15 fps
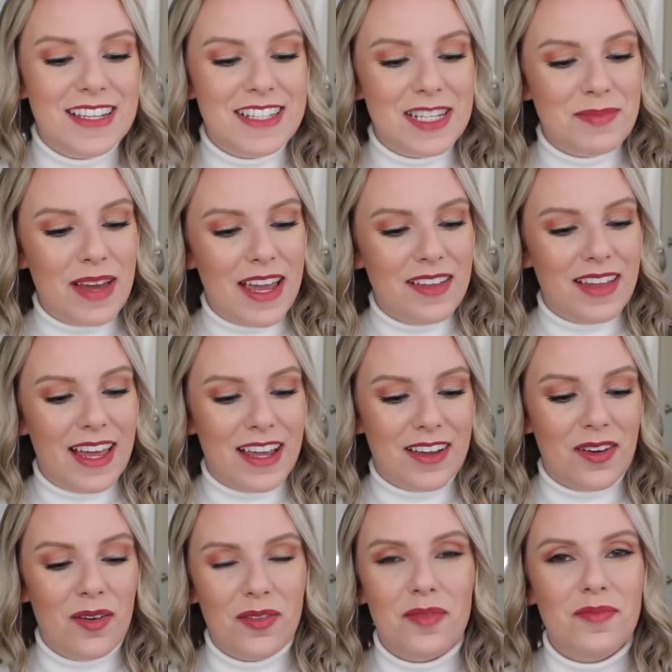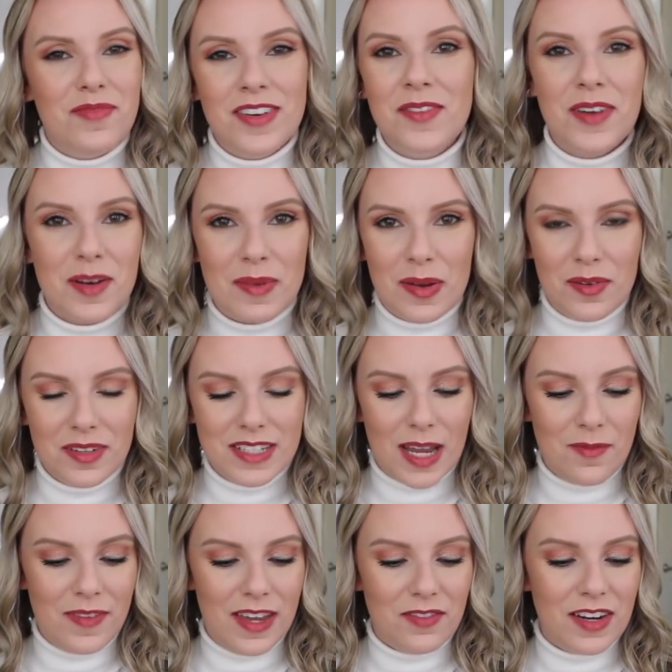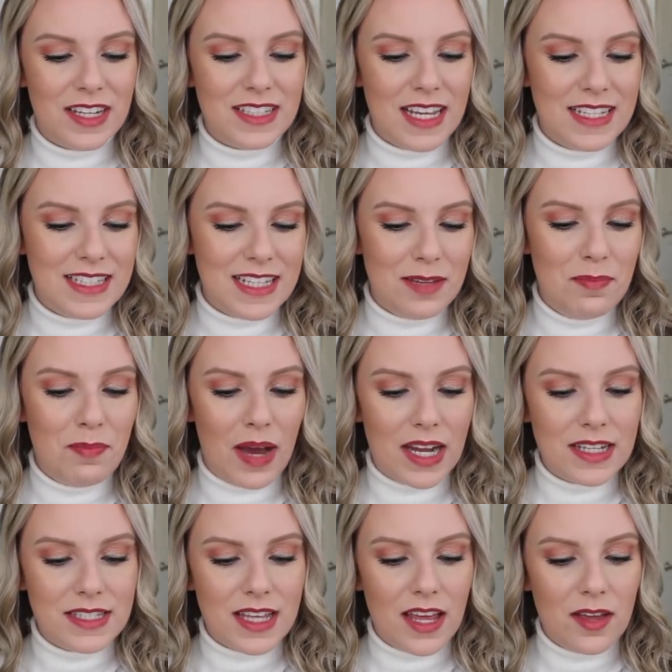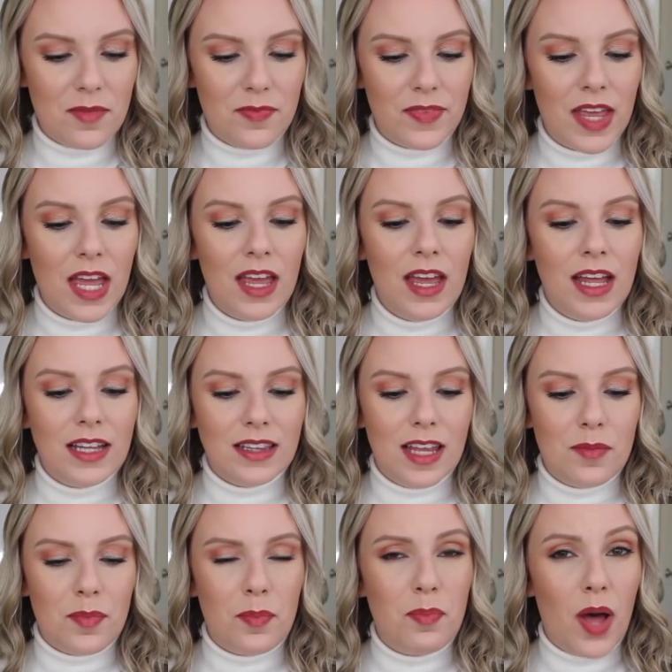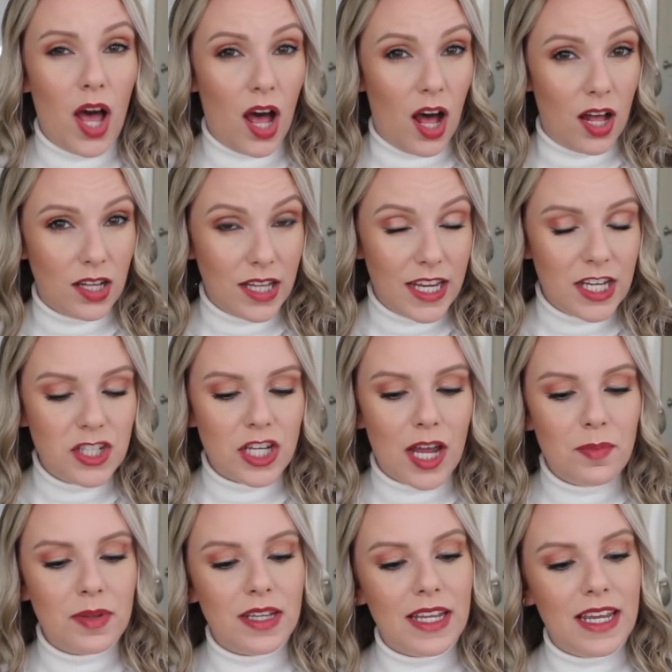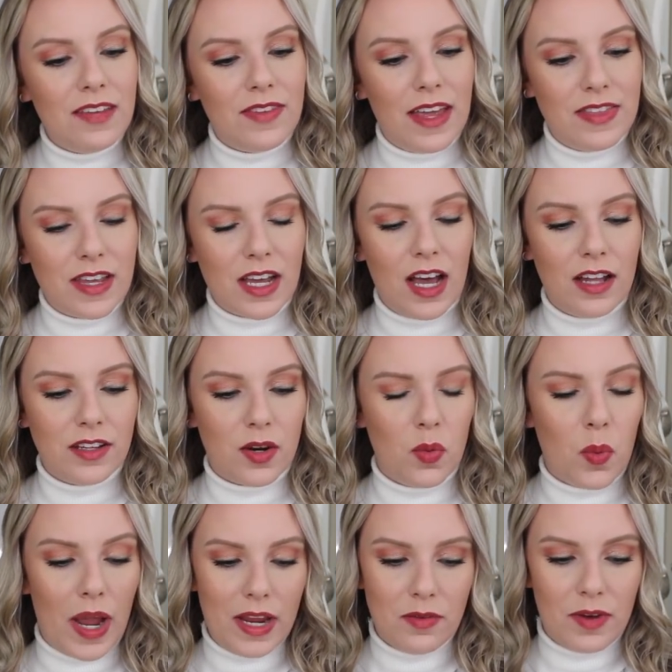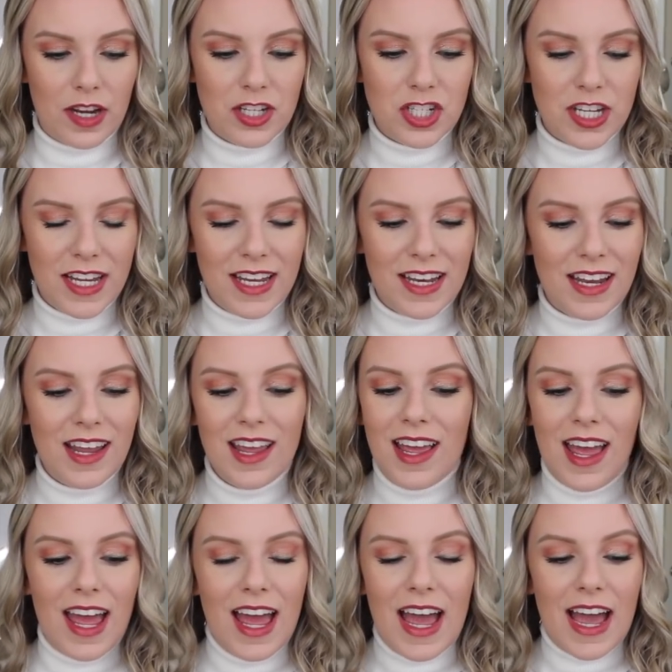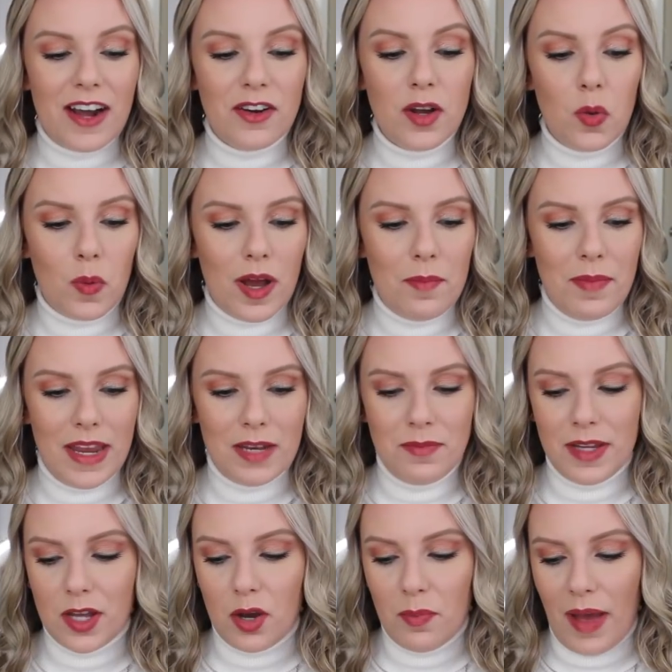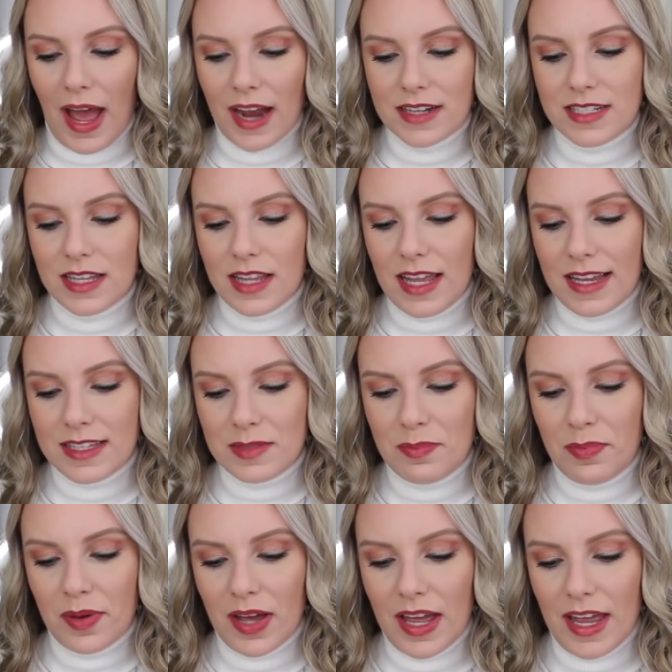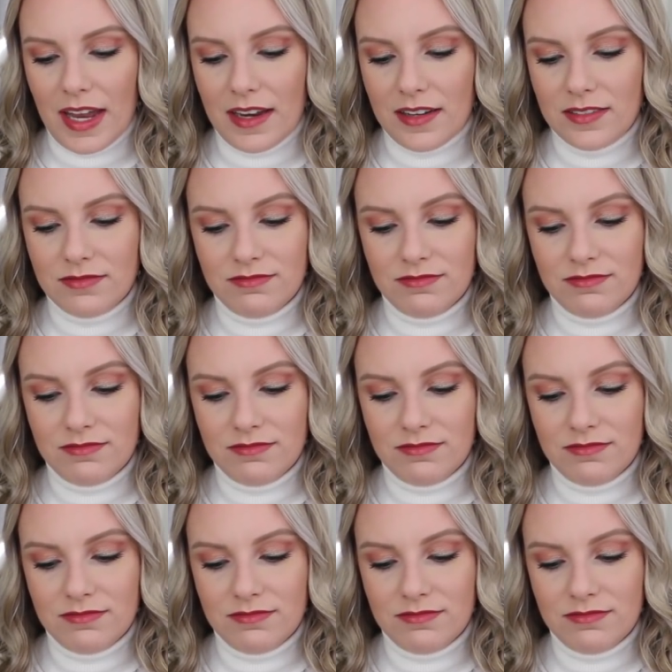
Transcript: This is my like one of my old time favorites. It's the Buxom lip polish, I believe, in the color White Russian. I don't know what made me go back to this, but